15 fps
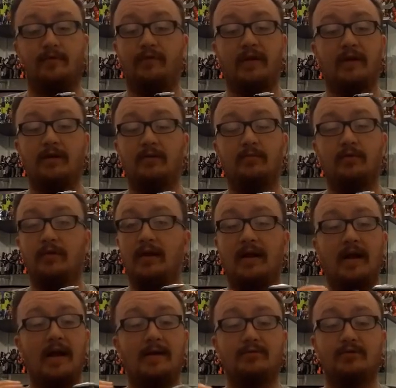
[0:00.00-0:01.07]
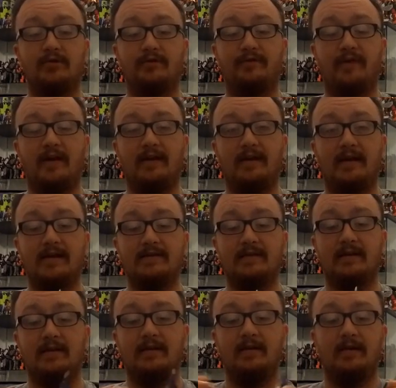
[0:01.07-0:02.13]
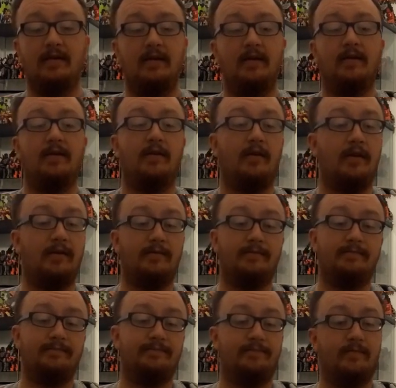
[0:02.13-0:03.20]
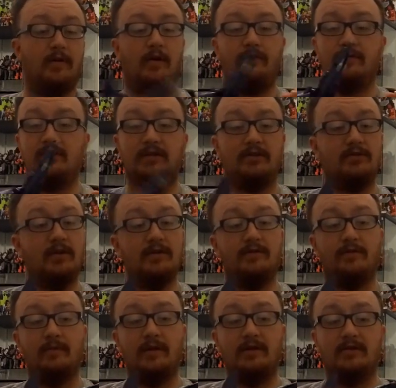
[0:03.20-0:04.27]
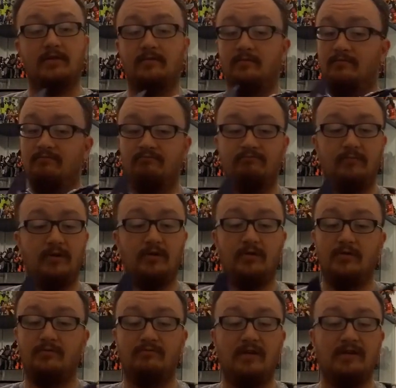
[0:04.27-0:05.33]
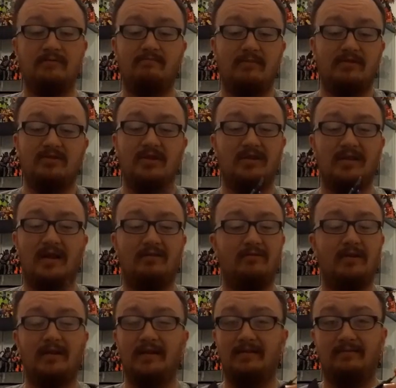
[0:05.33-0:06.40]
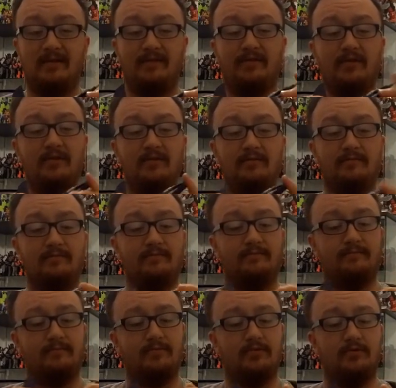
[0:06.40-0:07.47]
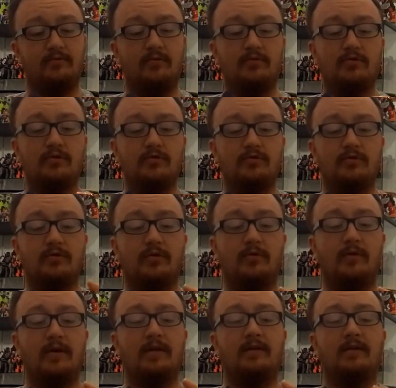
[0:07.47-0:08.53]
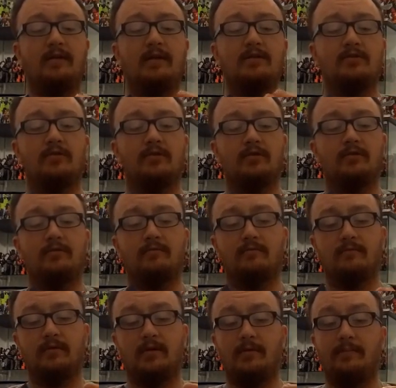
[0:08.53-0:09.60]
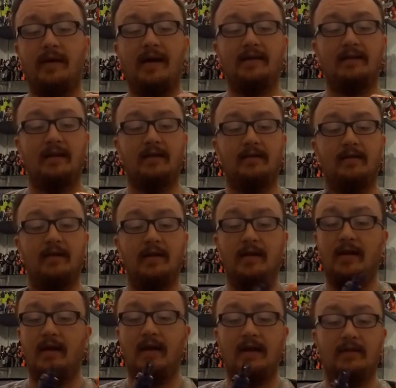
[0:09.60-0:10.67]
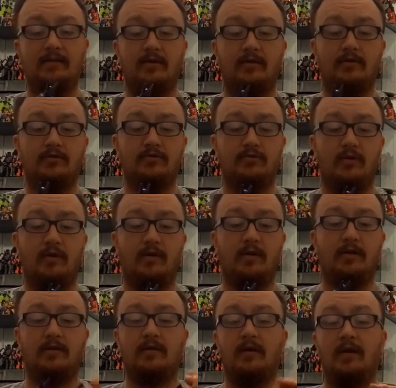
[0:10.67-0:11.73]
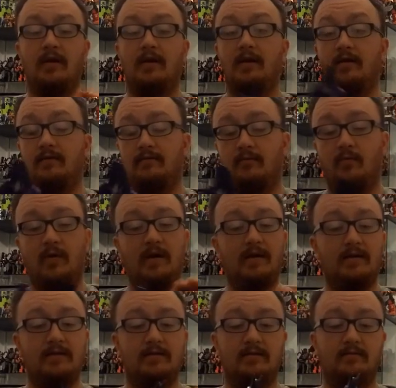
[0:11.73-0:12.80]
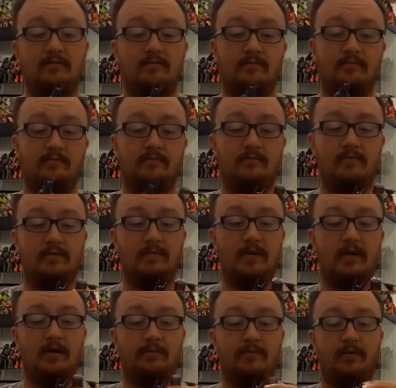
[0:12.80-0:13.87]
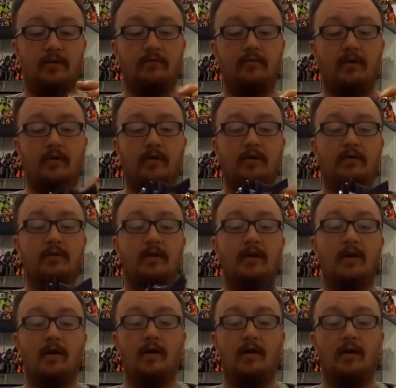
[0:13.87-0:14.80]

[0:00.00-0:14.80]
vehicle mode, like absolutely fantastic. Now, obviously transformation, you know, it's not that really difficult. So nose cone's going to go in, thing's going to compact in, head turns round, wings split up, turn round,